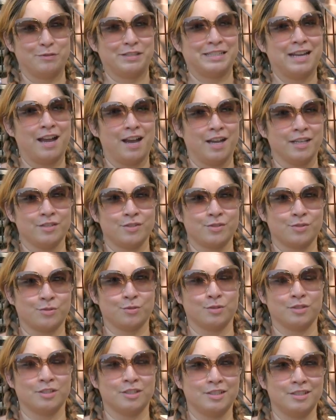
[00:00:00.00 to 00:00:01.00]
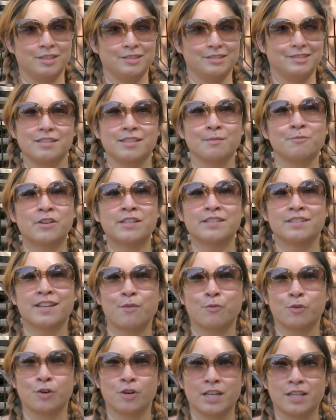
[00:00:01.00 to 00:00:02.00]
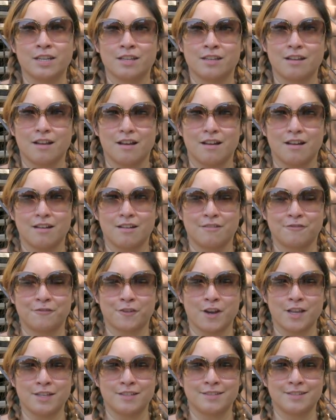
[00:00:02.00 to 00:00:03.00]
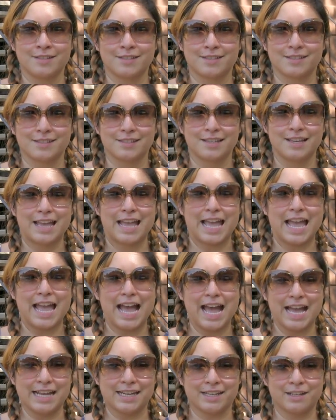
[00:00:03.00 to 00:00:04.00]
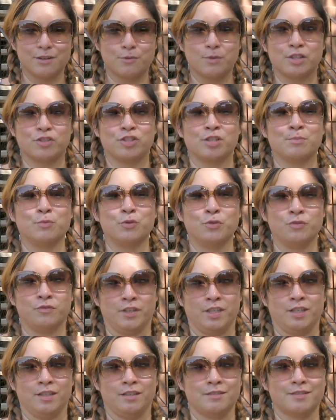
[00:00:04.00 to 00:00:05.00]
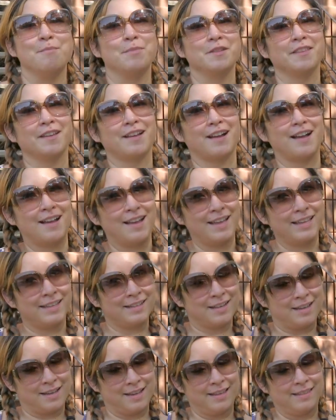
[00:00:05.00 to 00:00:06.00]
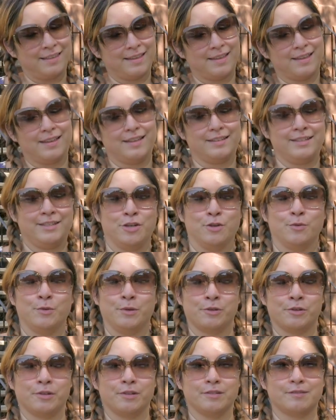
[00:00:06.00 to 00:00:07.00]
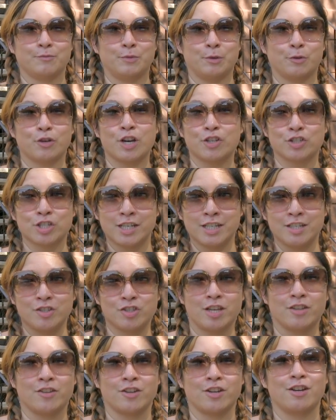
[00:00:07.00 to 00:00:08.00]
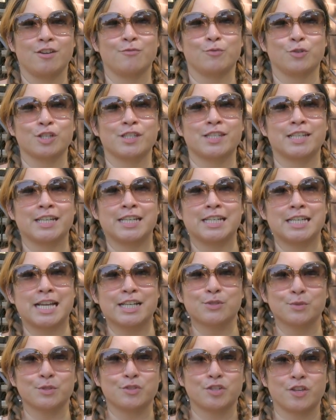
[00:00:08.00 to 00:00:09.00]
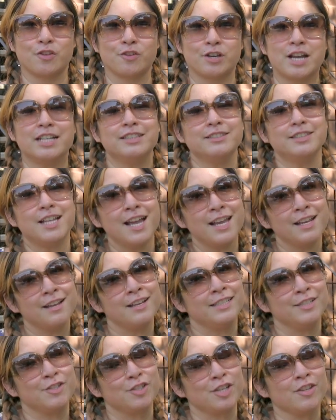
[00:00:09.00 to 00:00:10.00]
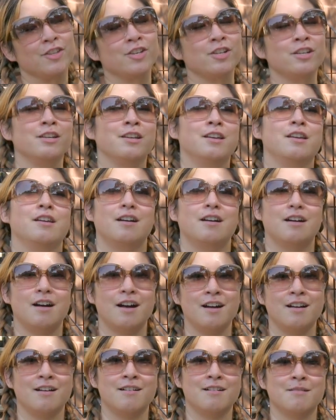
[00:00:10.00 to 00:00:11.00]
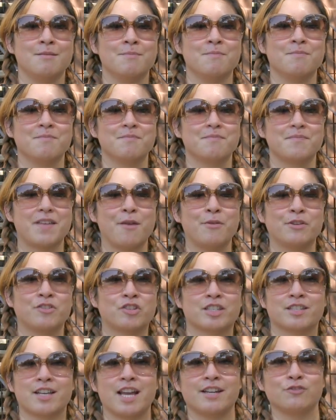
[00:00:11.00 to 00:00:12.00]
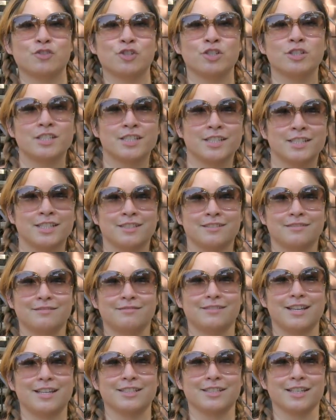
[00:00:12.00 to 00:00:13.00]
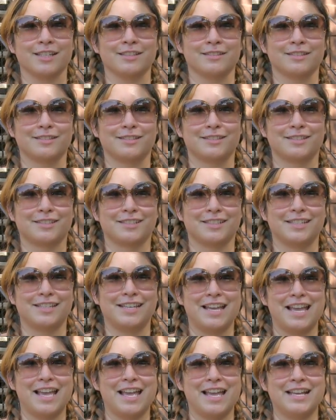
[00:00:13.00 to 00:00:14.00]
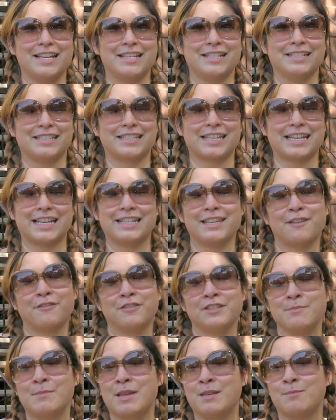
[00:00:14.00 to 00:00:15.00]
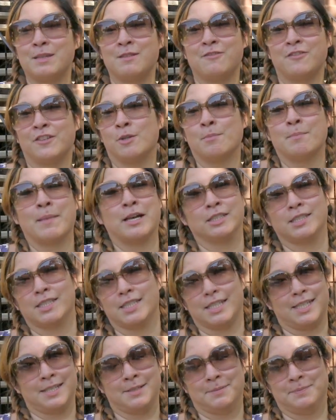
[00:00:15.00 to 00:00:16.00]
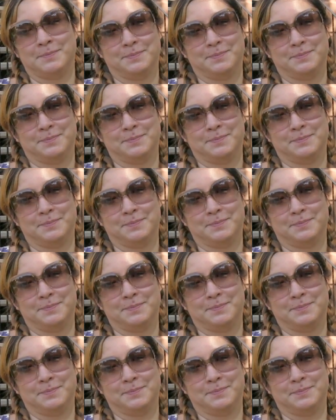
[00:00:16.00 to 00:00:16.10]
was in high school. Some friends and I were in a friend's attic watching movies, but the guy and I that, you know, we were crushing on each other, we're sitting next to each other, kind of lying on each other, and we just kind of turned in and kissed. And it definitely made me feel melty.